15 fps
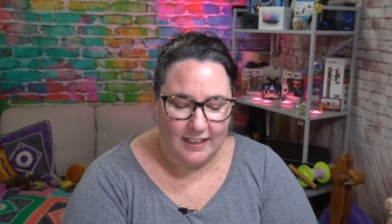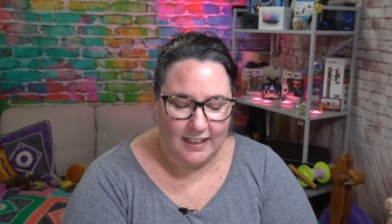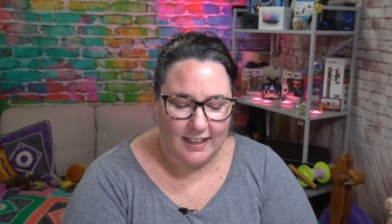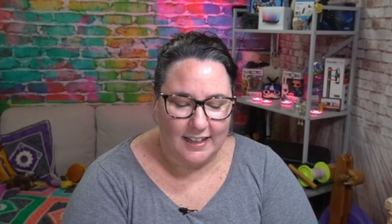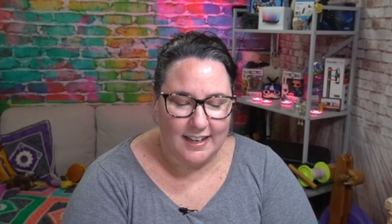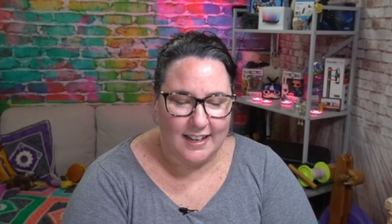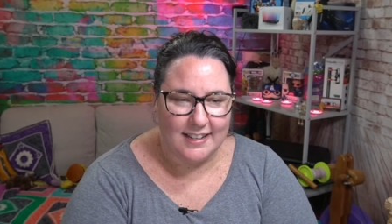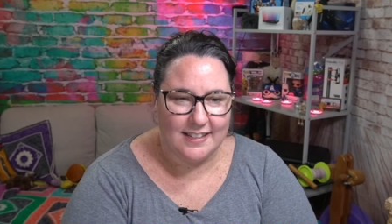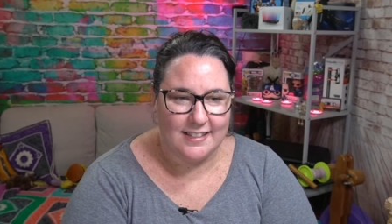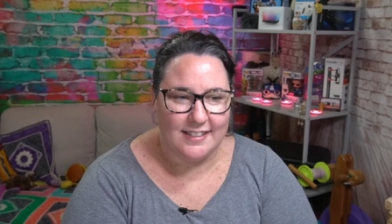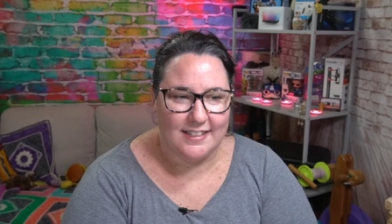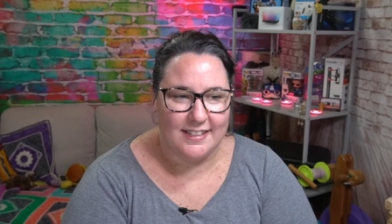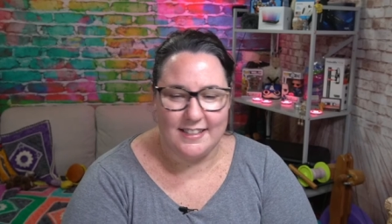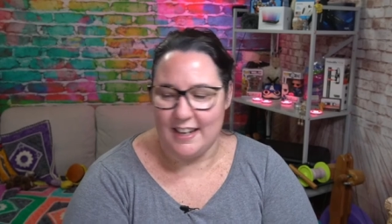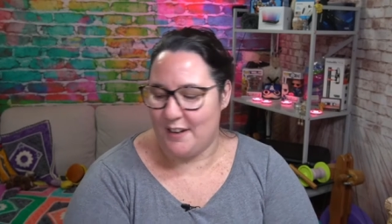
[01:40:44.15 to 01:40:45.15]
it is
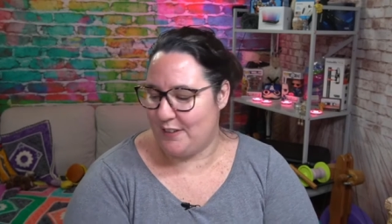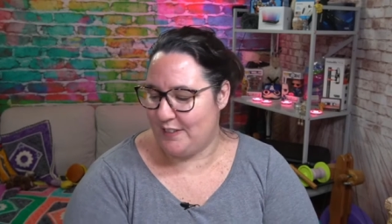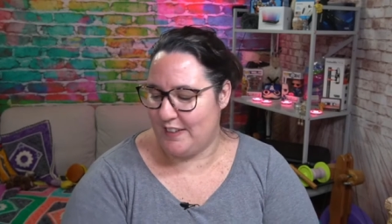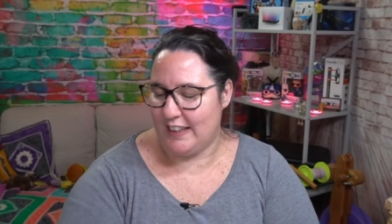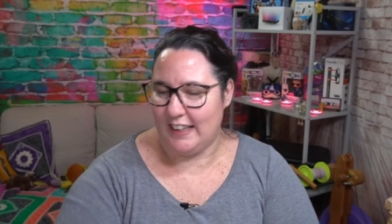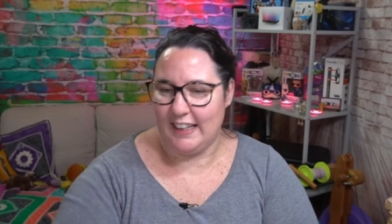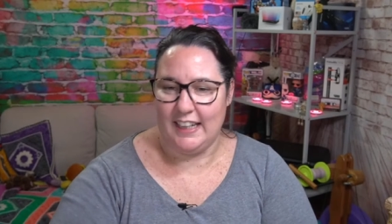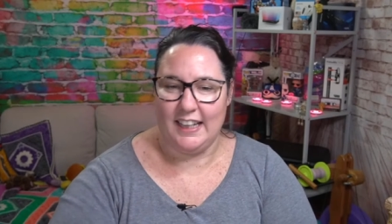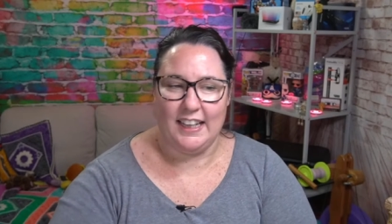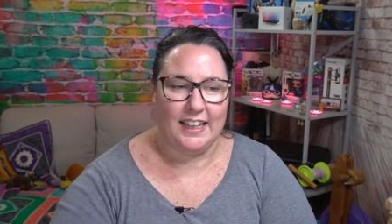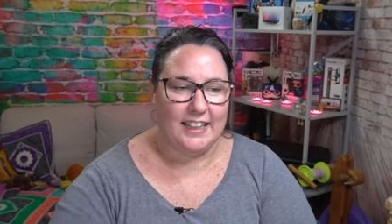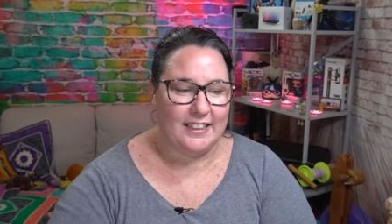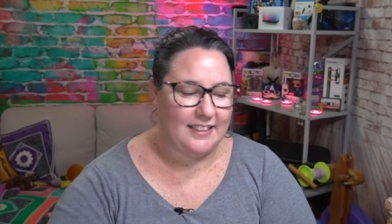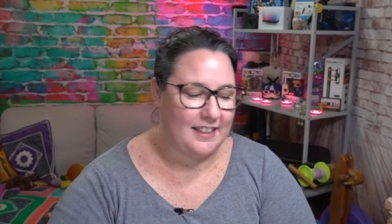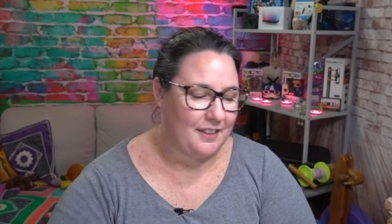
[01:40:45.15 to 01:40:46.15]
definitely,
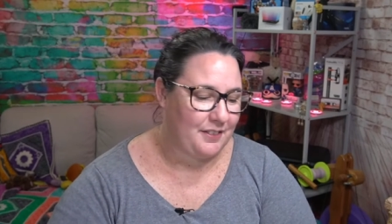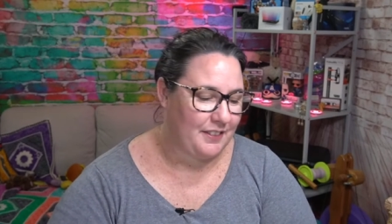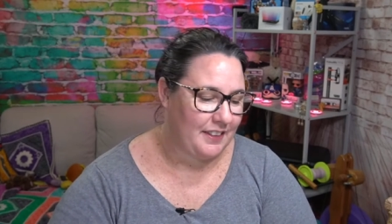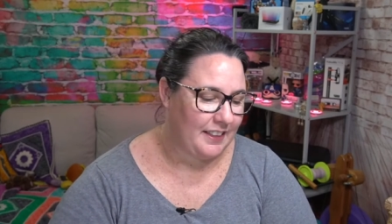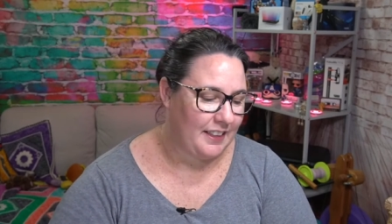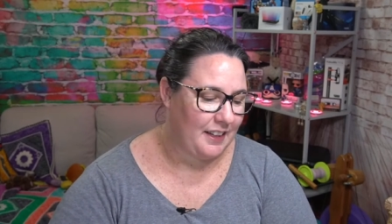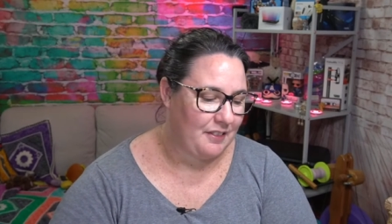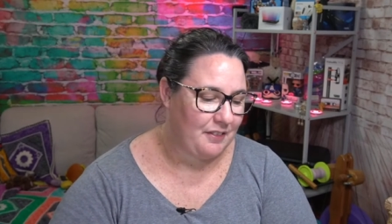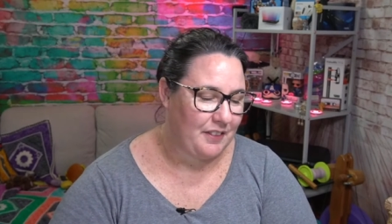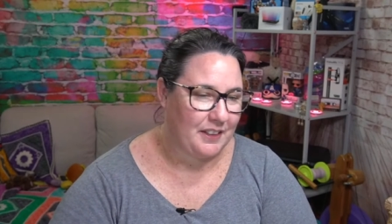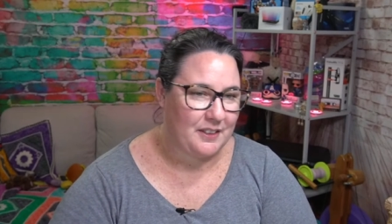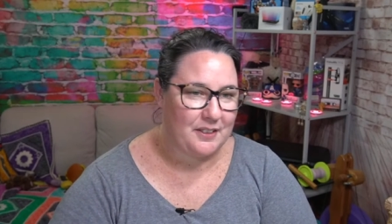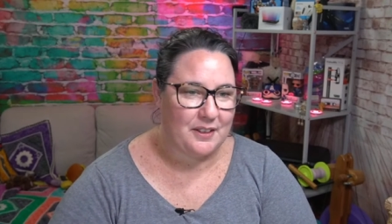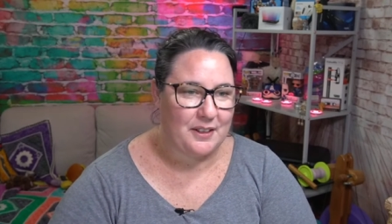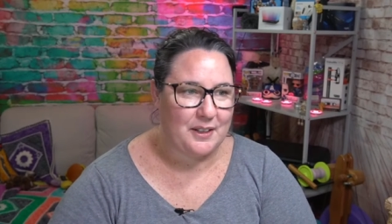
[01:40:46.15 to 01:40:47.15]
definitely a fun
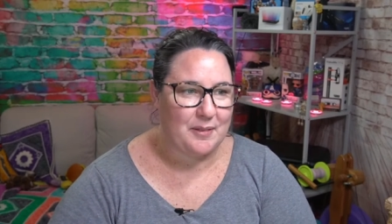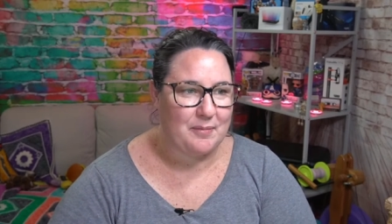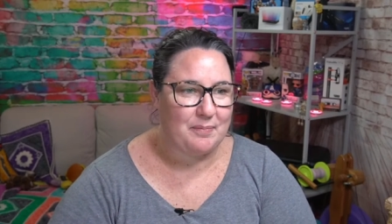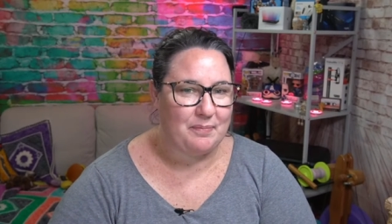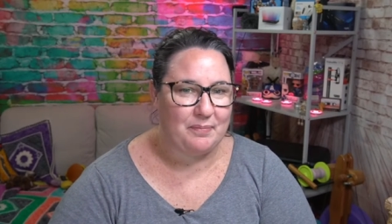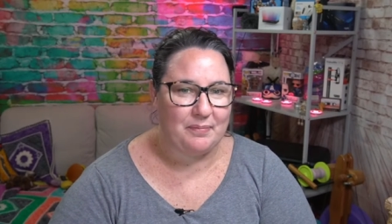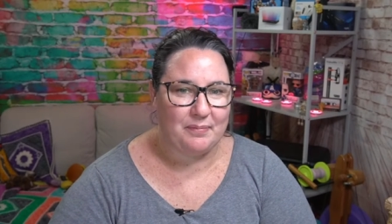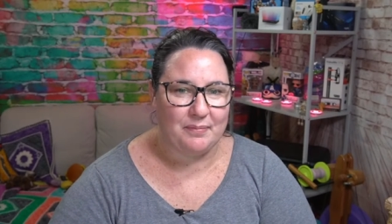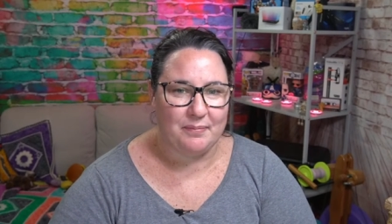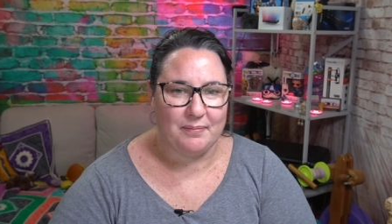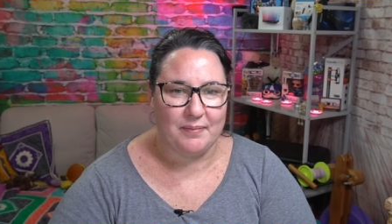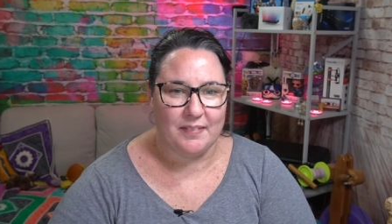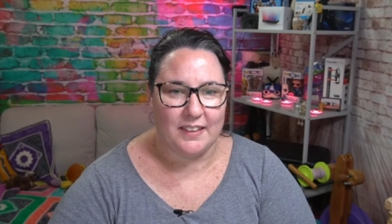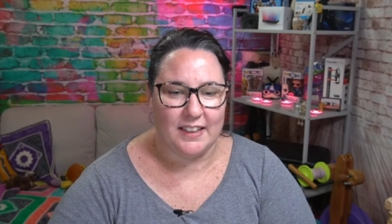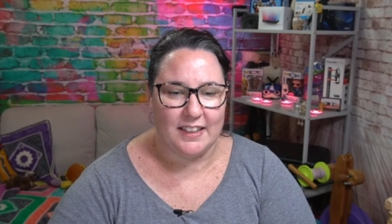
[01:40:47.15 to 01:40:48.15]
time.
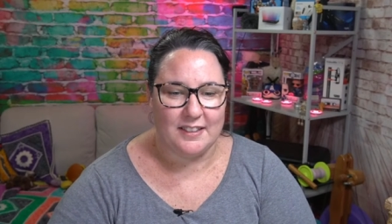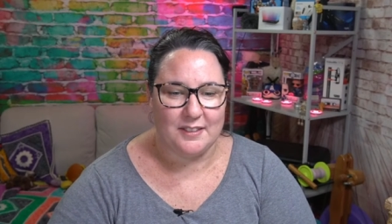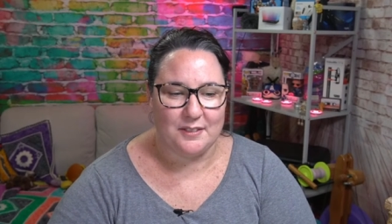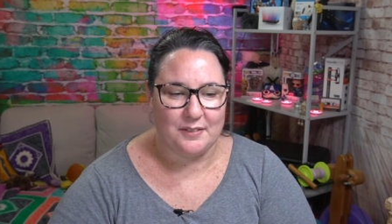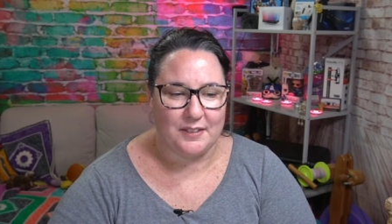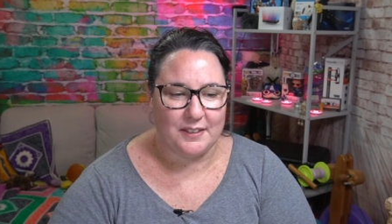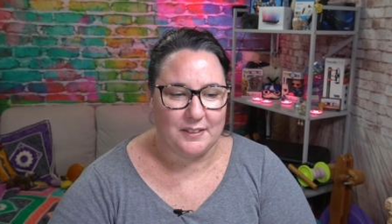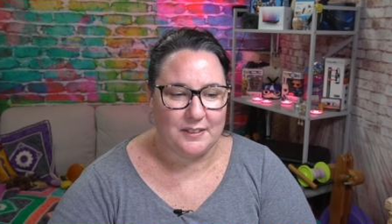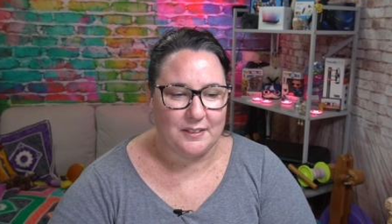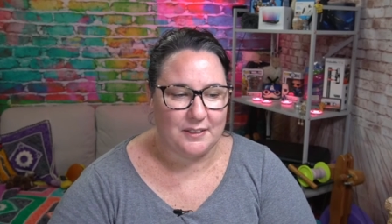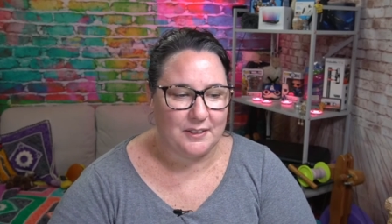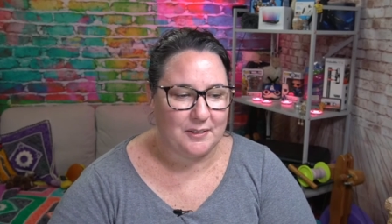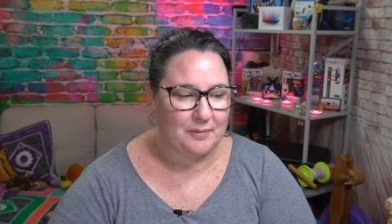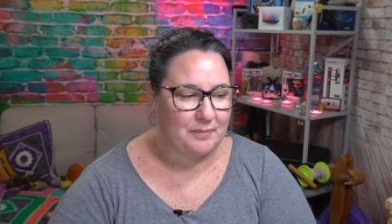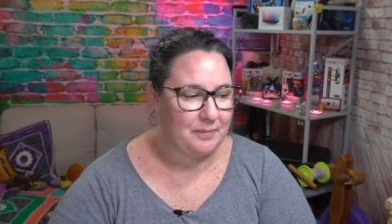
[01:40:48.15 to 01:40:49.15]
It's a fun
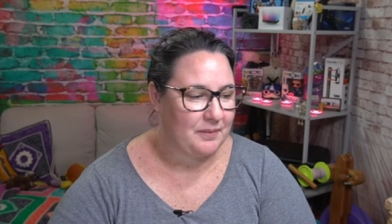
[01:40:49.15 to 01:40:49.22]
time.